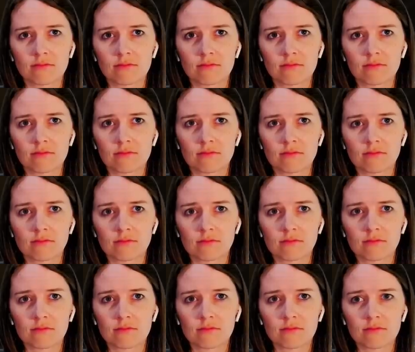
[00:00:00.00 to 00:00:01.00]

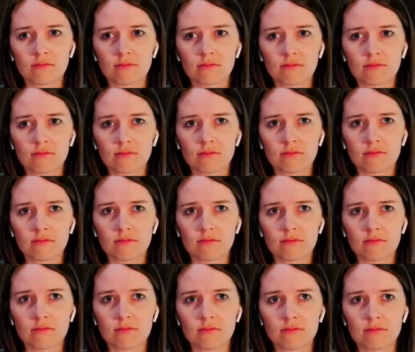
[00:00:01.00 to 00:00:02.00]

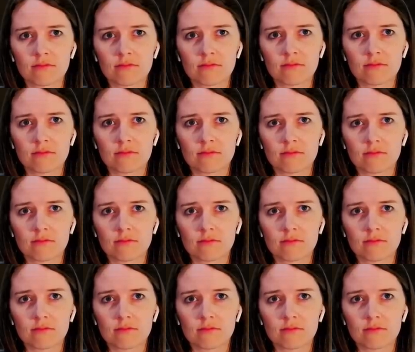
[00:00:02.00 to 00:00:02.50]
[no speech]